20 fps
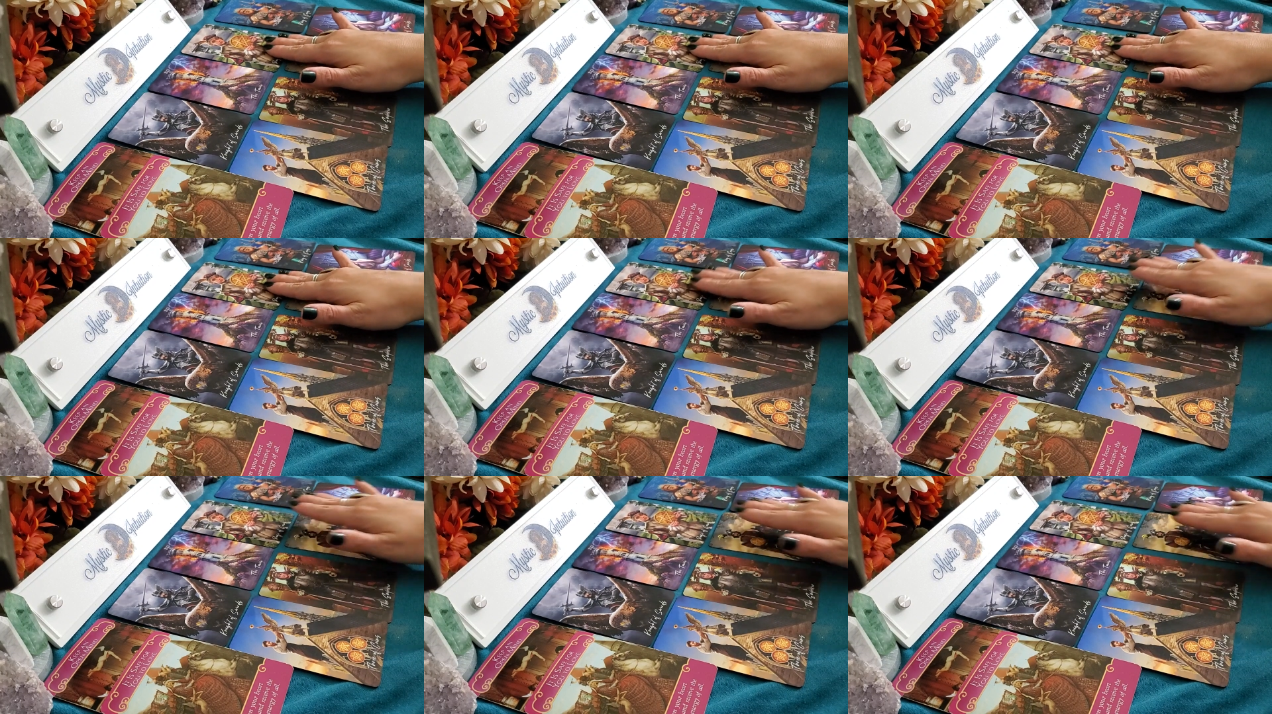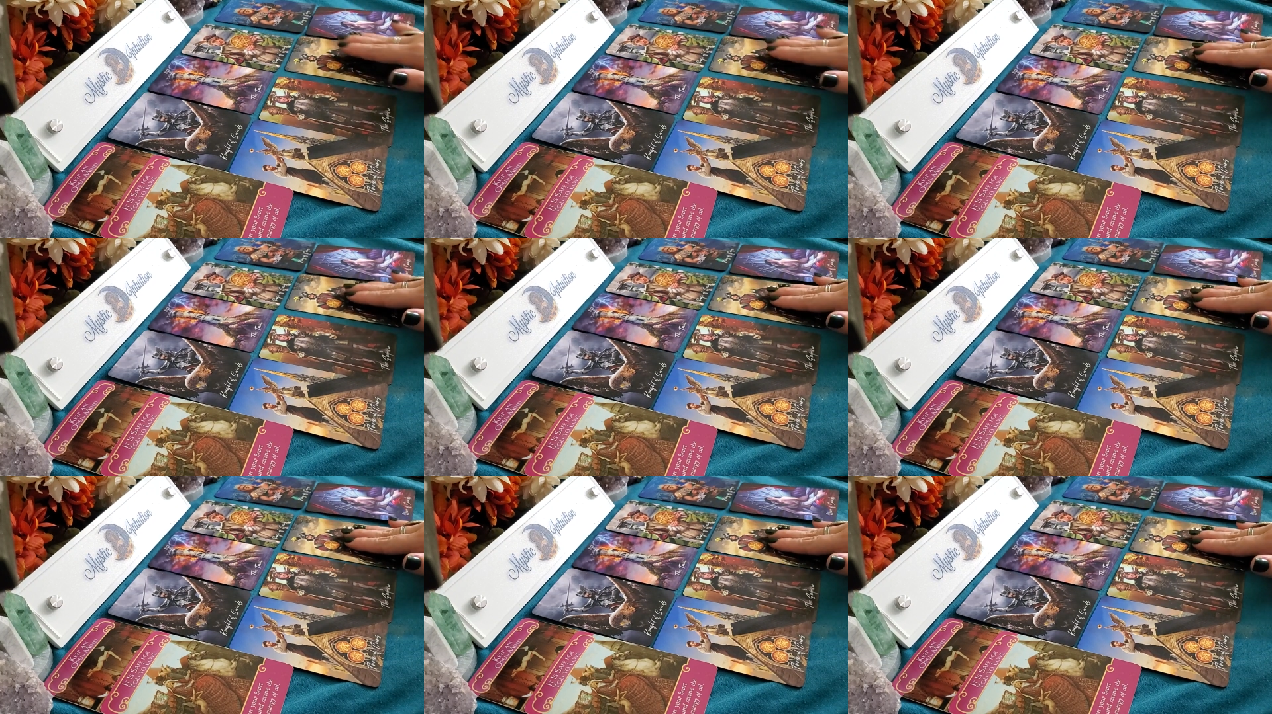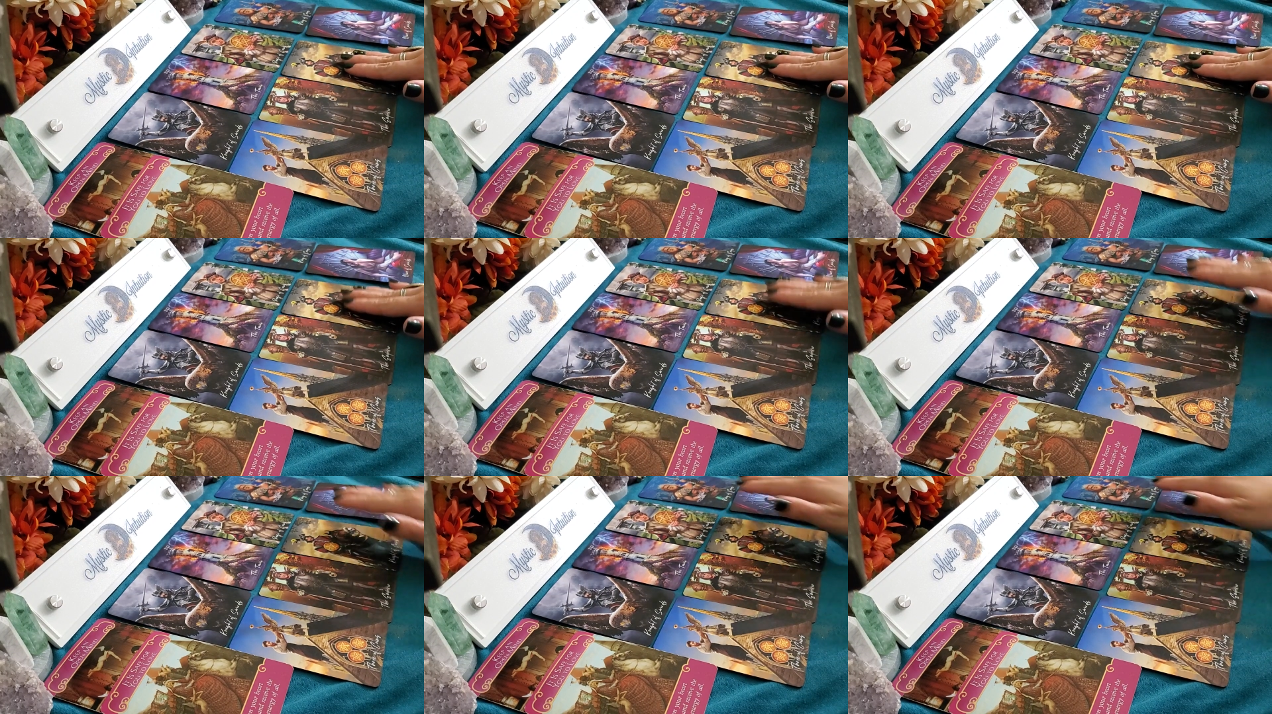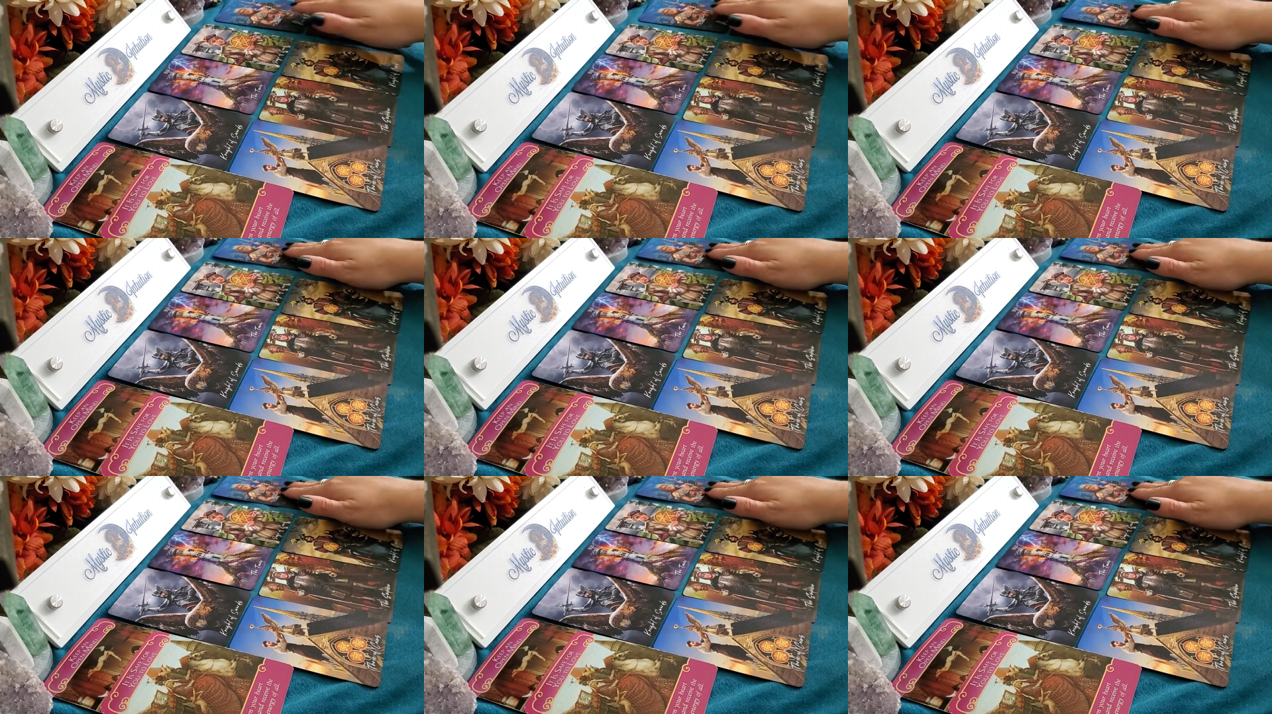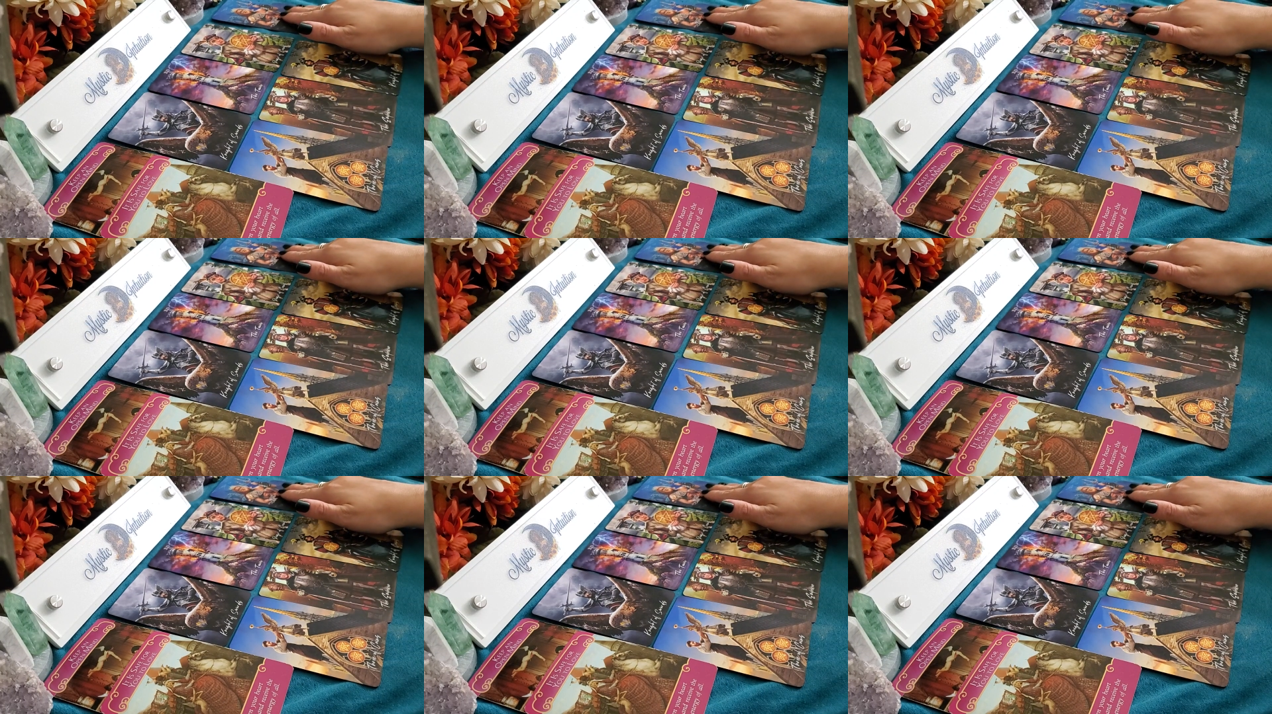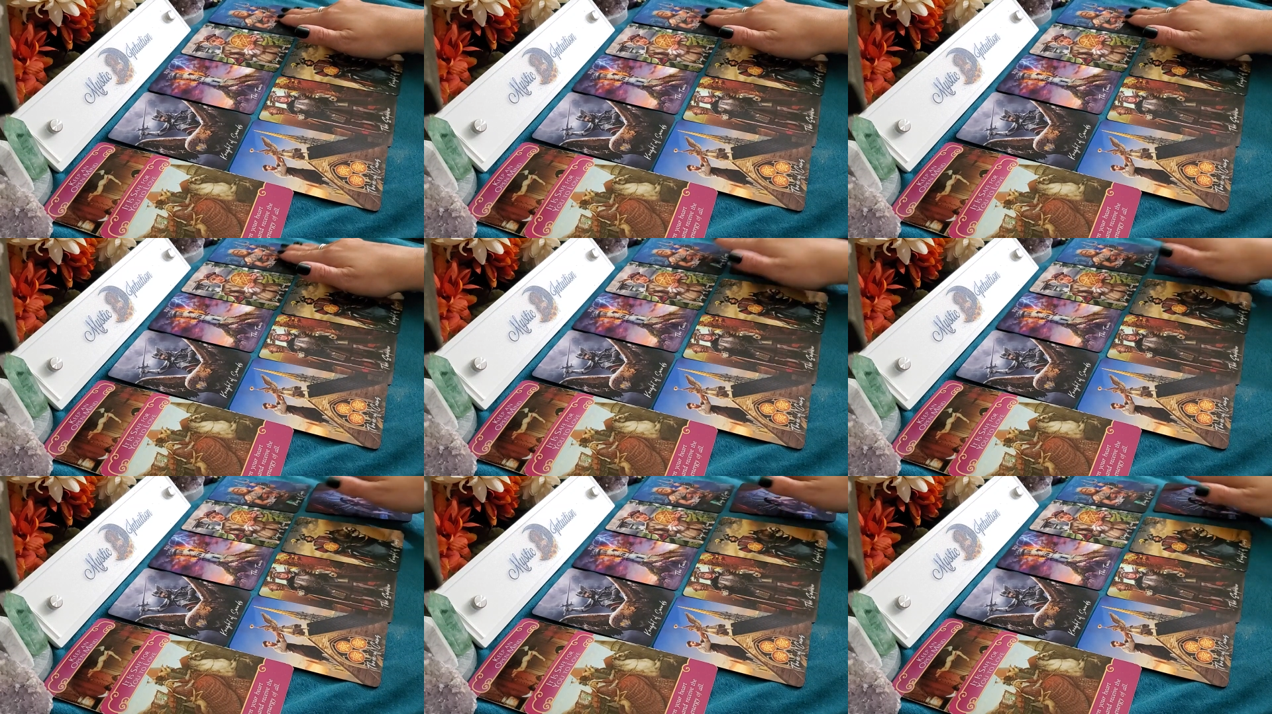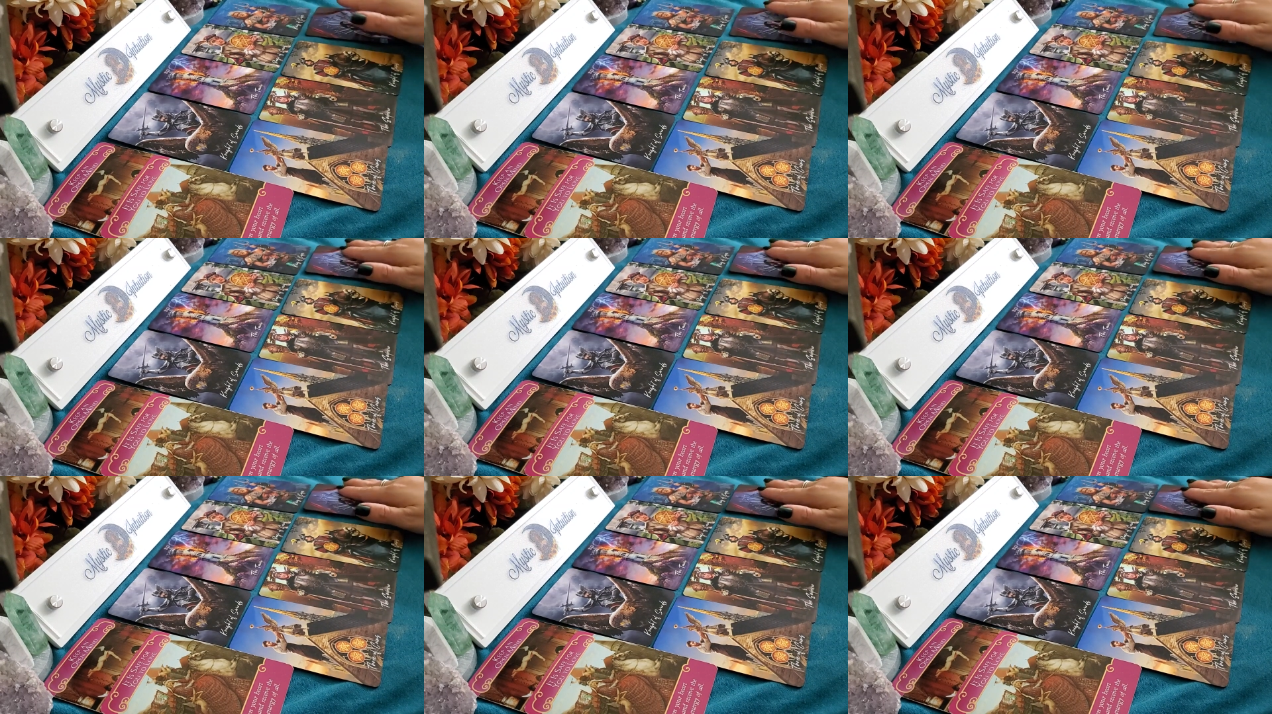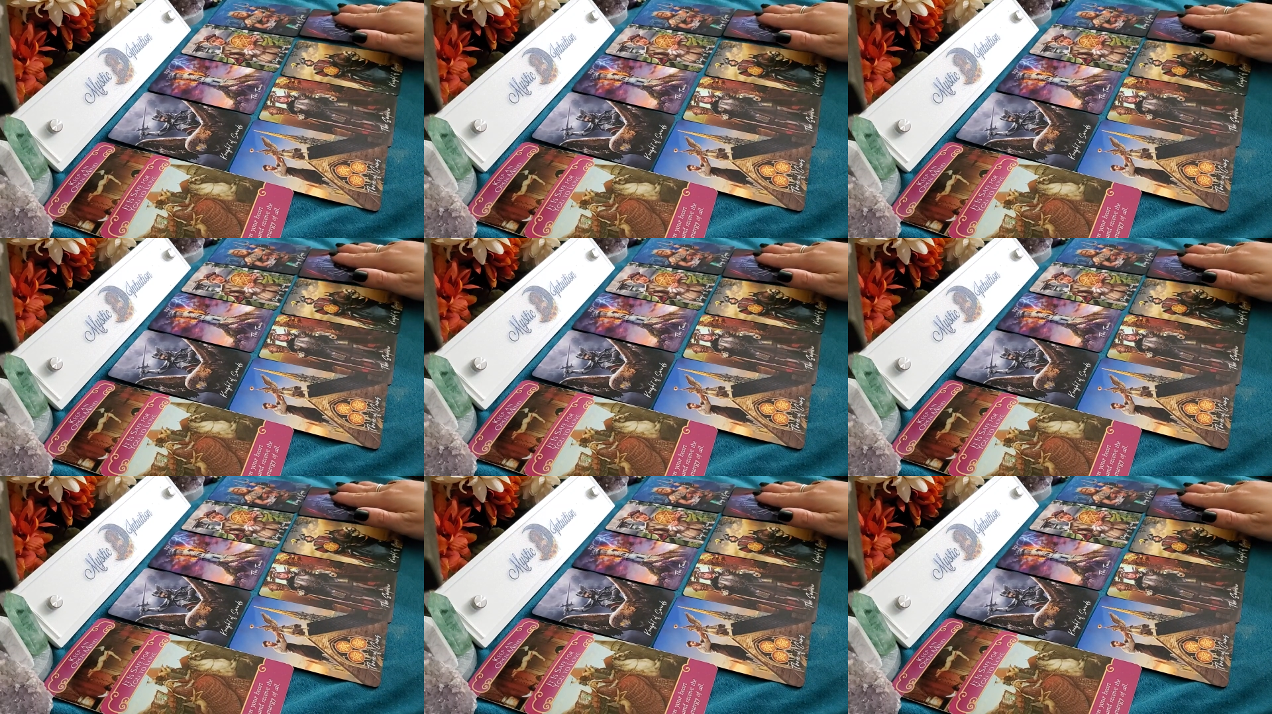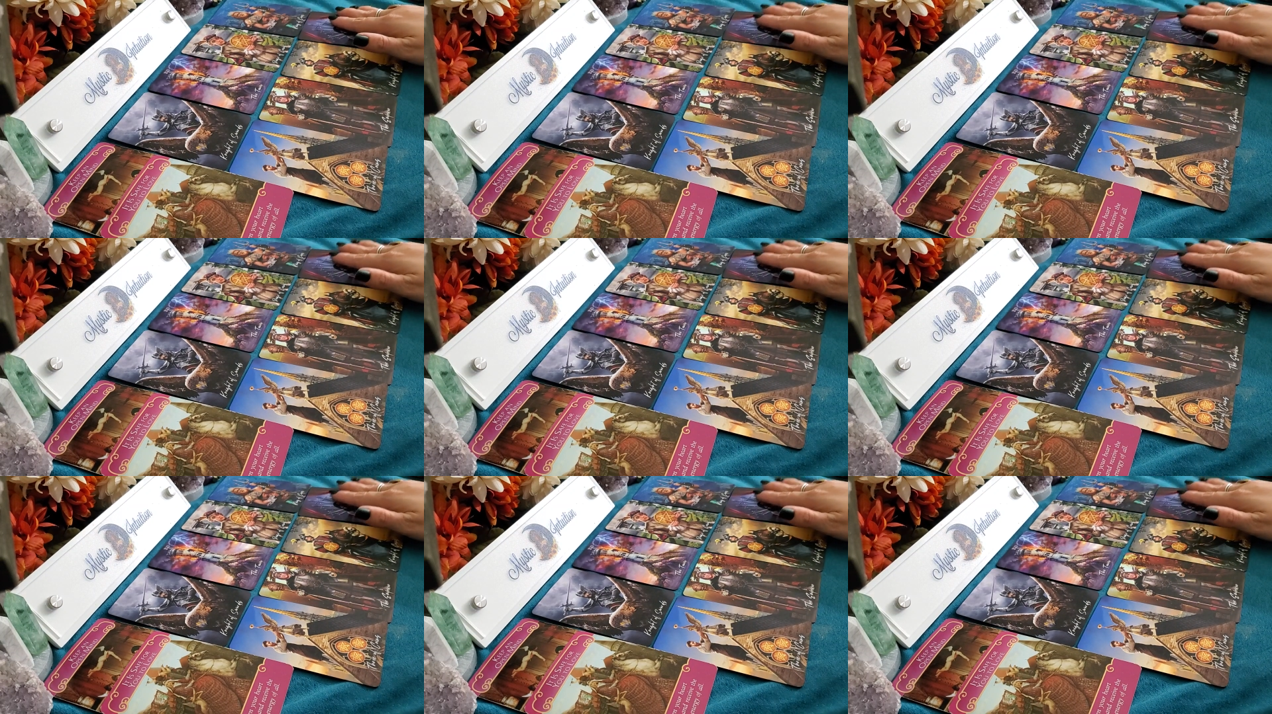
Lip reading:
(no speaker visible)